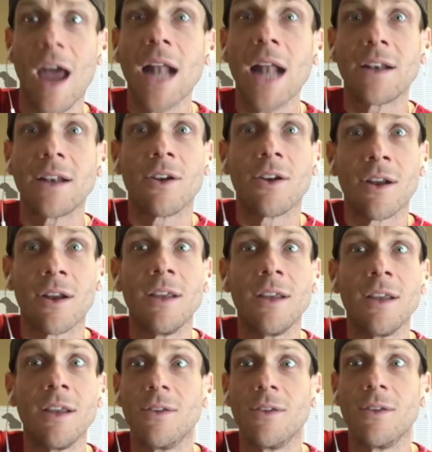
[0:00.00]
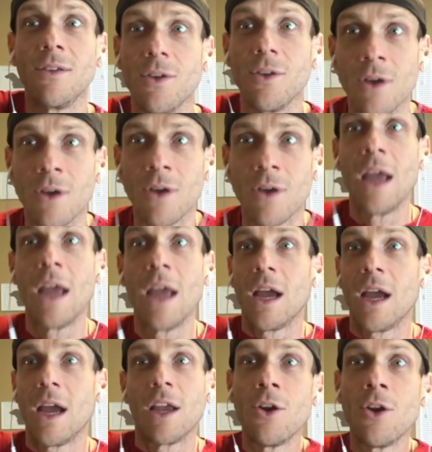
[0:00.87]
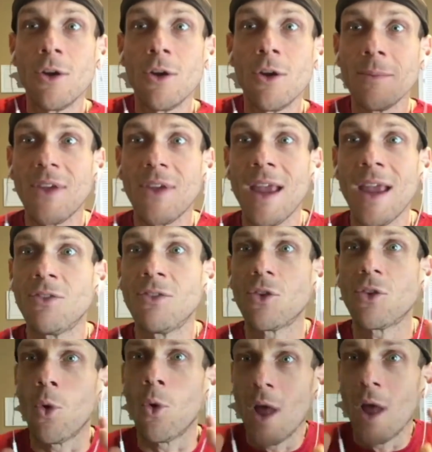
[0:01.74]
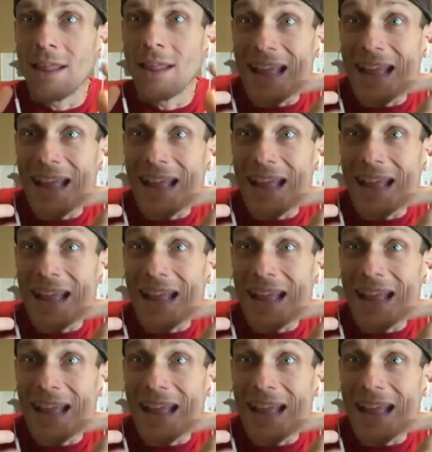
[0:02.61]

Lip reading: yonder, and you know what I'm saying? So